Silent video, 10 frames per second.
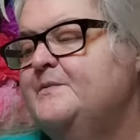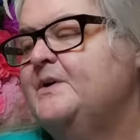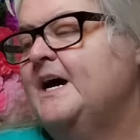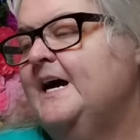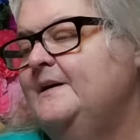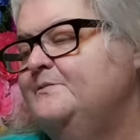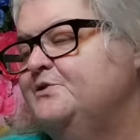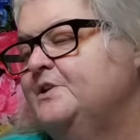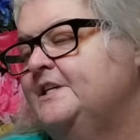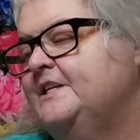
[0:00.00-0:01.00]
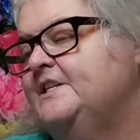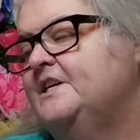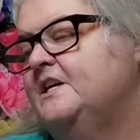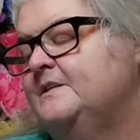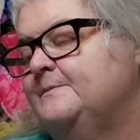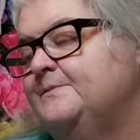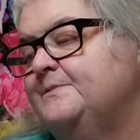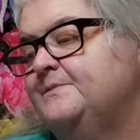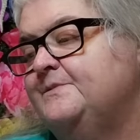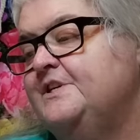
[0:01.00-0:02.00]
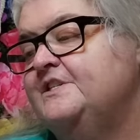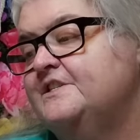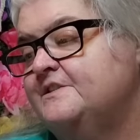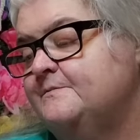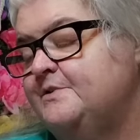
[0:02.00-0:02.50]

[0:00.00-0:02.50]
but I am drinking, um, this